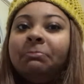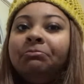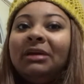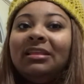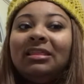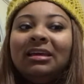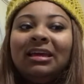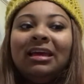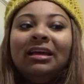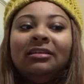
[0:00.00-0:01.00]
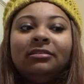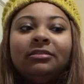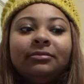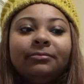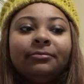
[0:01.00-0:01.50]
my thing
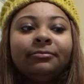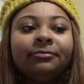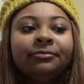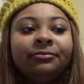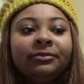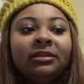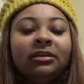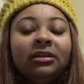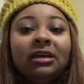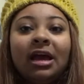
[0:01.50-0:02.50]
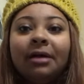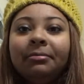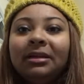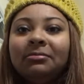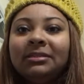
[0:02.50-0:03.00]
is,
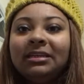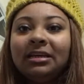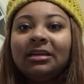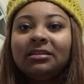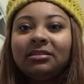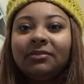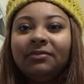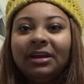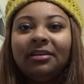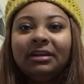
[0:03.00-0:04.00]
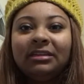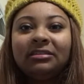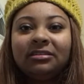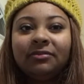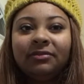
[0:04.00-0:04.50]
epilepsy is a very
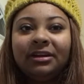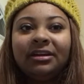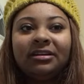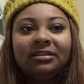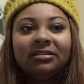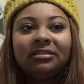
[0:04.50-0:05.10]
severe,